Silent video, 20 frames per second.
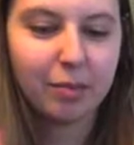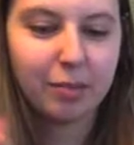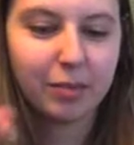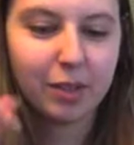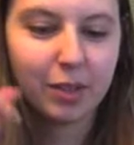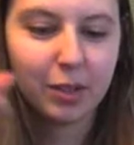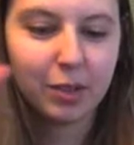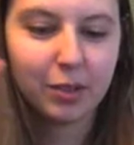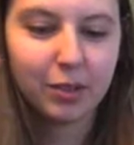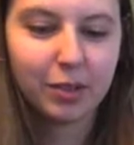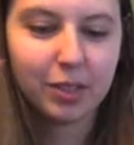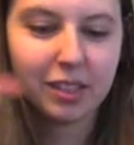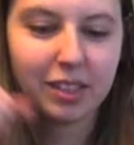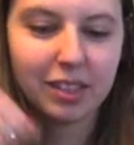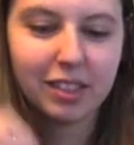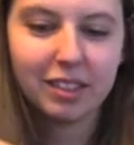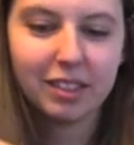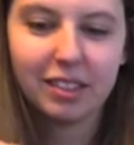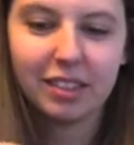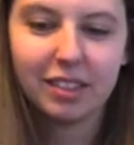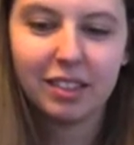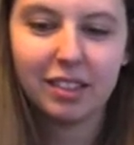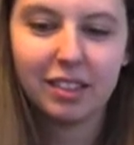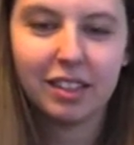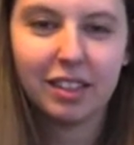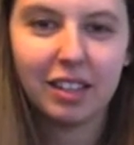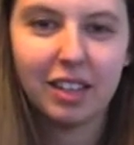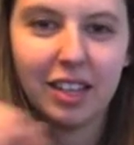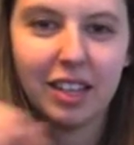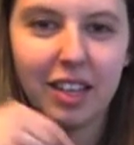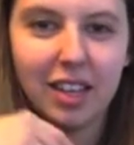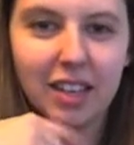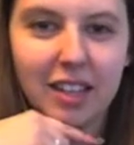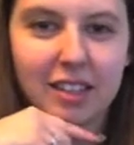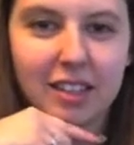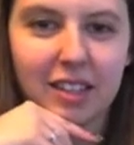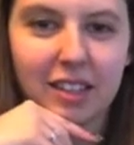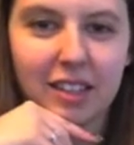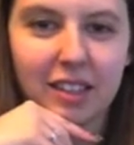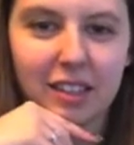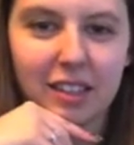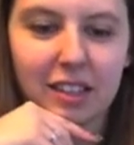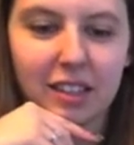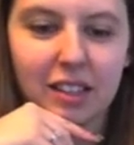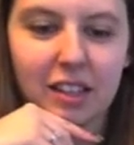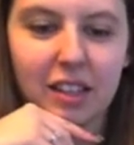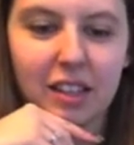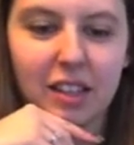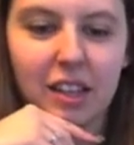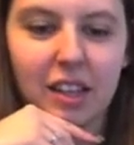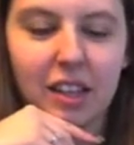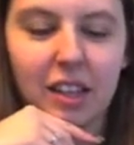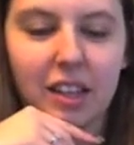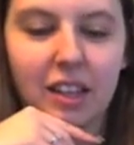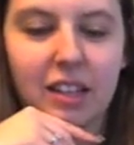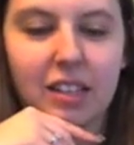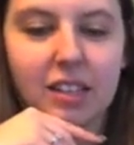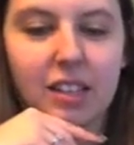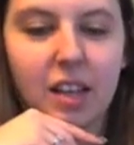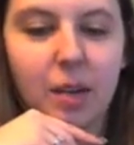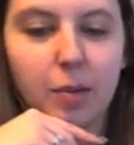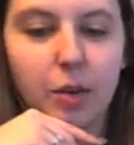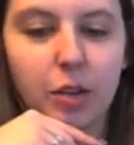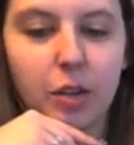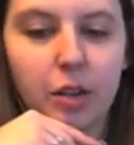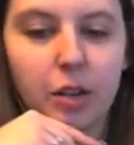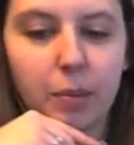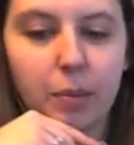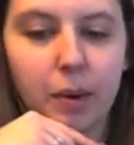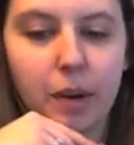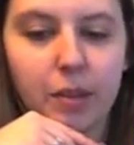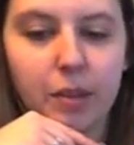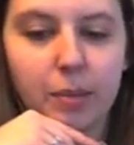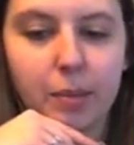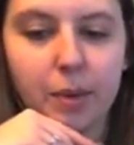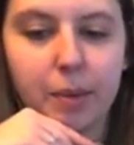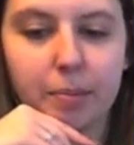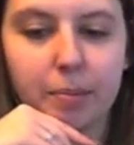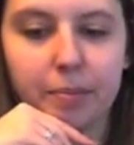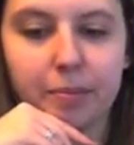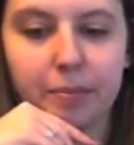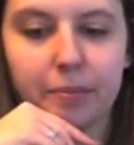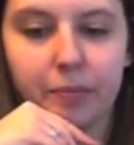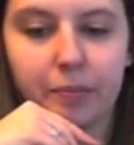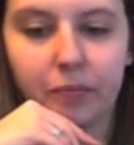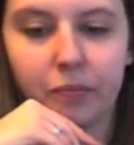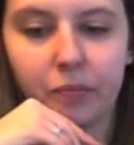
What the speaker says: Yep, ghosted. Heat. And this time you're going to press, Mom.